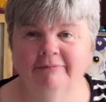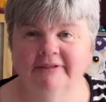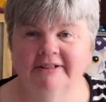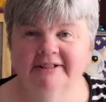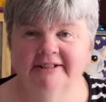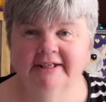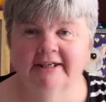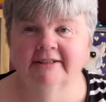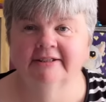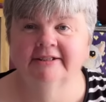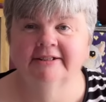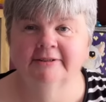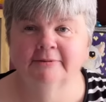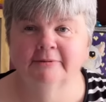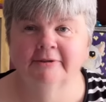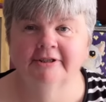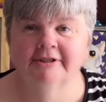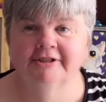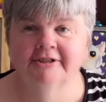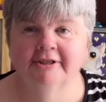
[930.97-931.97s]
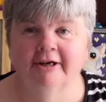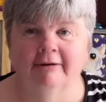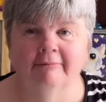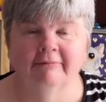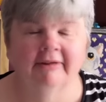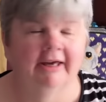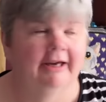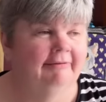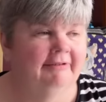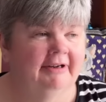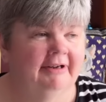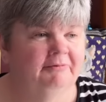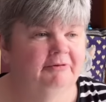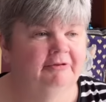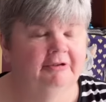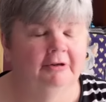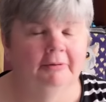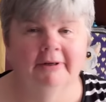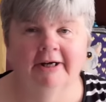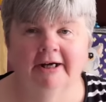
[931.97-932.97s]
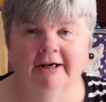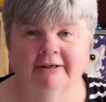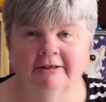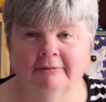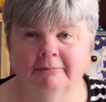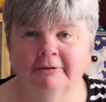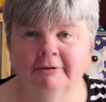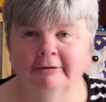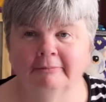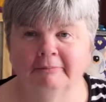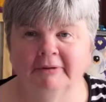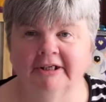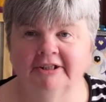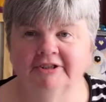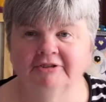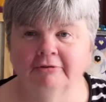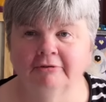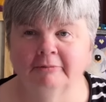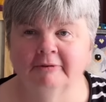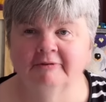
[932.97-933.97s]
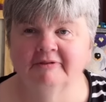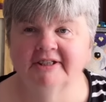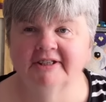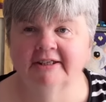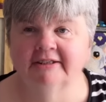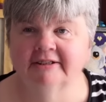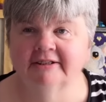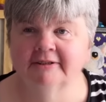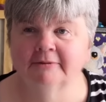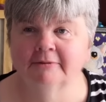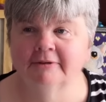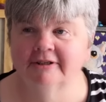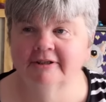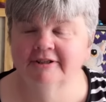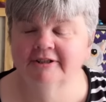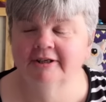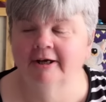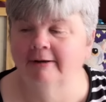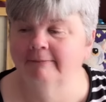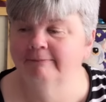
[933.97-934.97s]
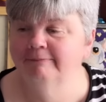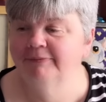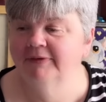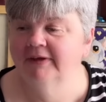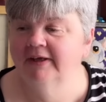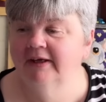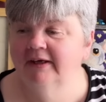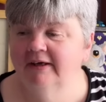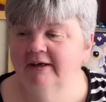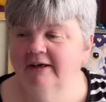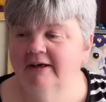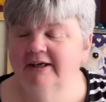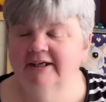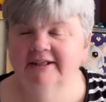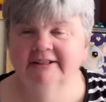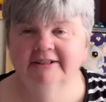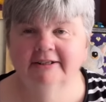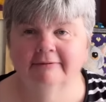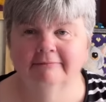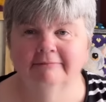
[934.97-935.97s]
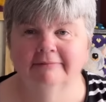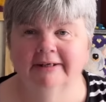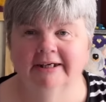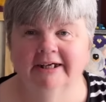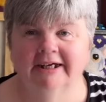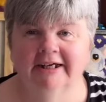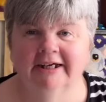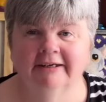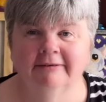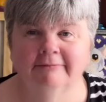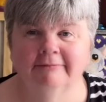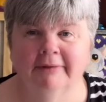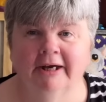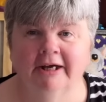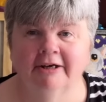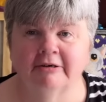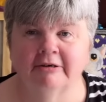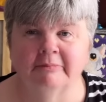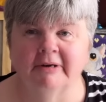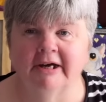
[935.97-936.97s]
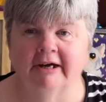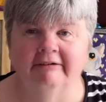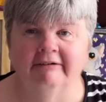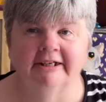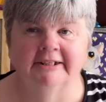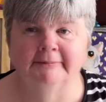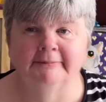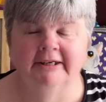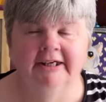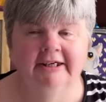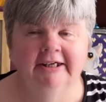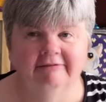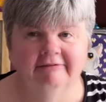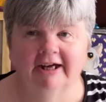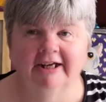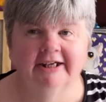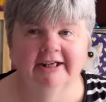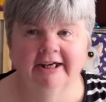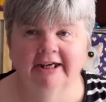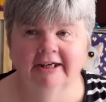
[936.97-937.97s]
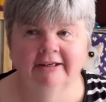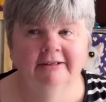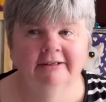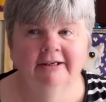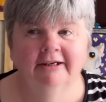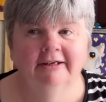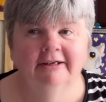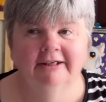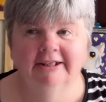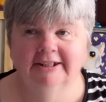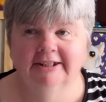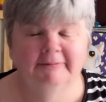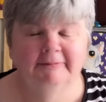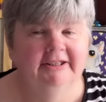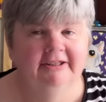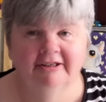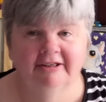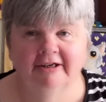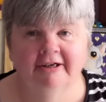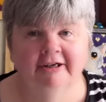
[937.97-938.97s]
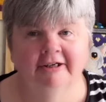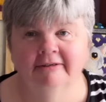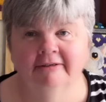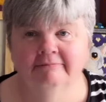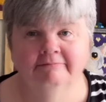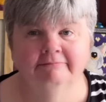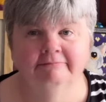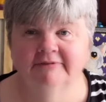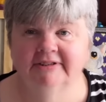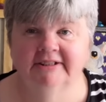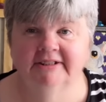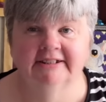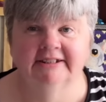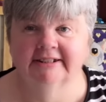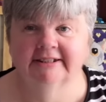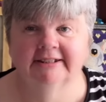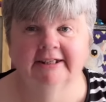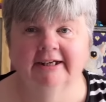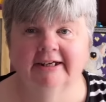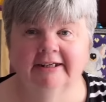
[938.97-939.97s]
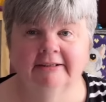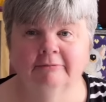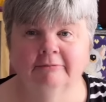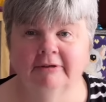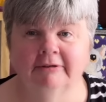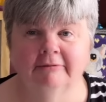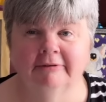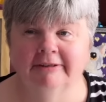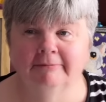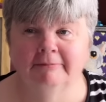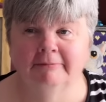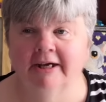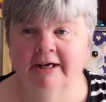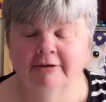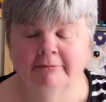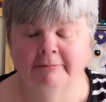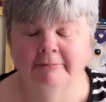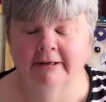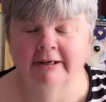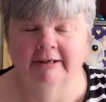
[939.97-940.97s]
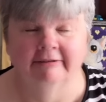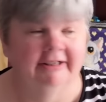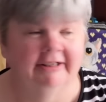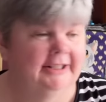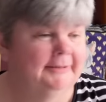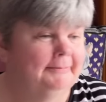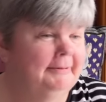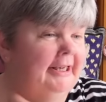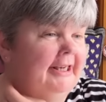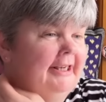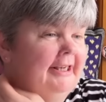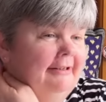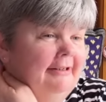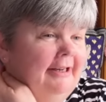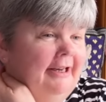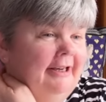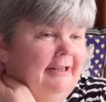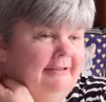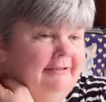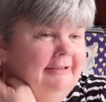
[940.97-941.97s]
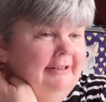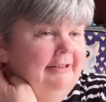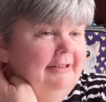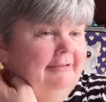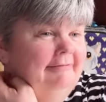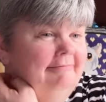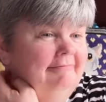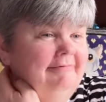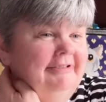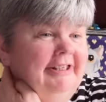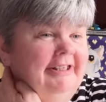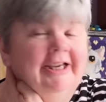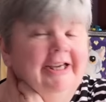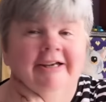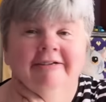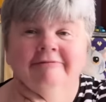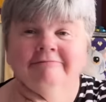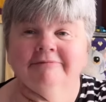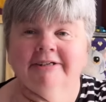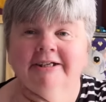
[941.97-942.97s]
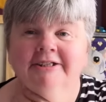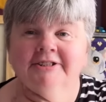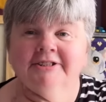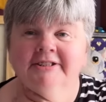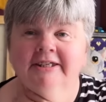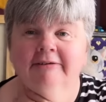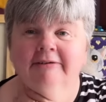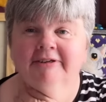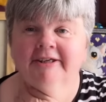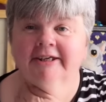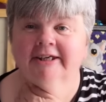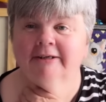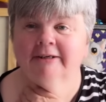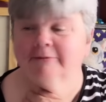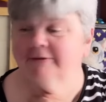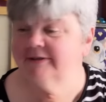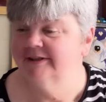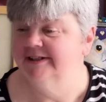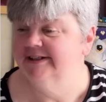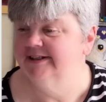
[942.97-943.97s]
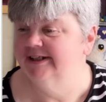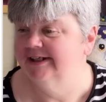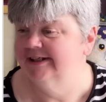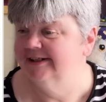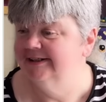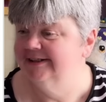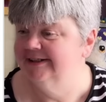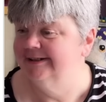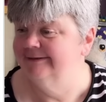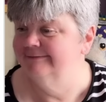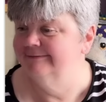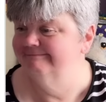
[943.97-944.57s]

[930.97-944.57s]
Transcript: Santa's Workshop that I've had for a while. I'll put a picture up of Santa's Workshop. It's on my Markup RXP ready. It's been there since I started with Markup RXP, and yeah, I just keep thinking I want to start it.